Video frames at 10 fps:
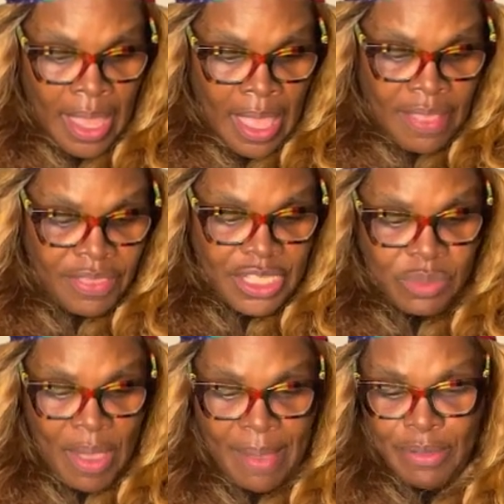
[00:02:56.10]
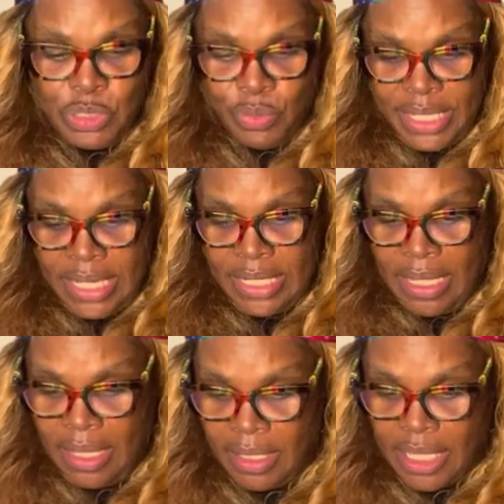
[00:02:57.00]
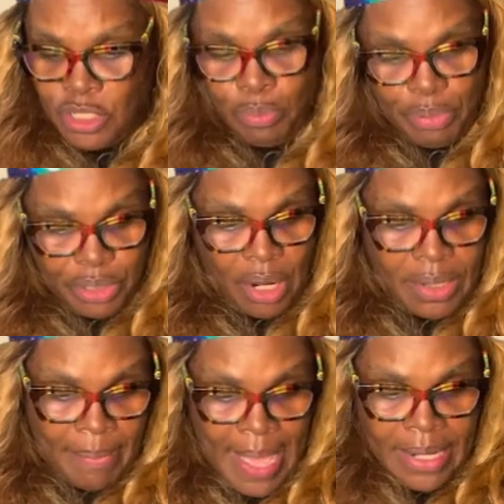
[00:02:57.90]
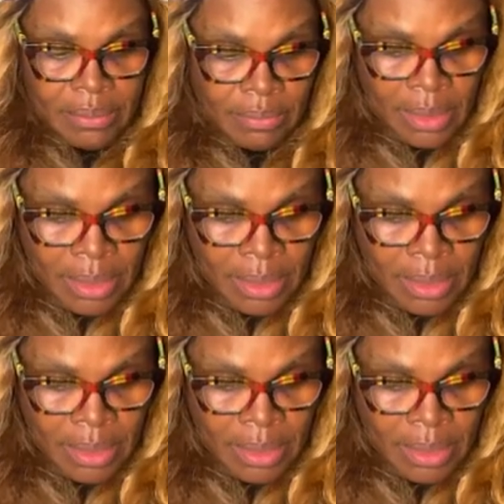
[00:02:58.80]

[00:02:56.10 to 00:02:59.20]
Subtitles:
And this way between that you'll put on the bottom.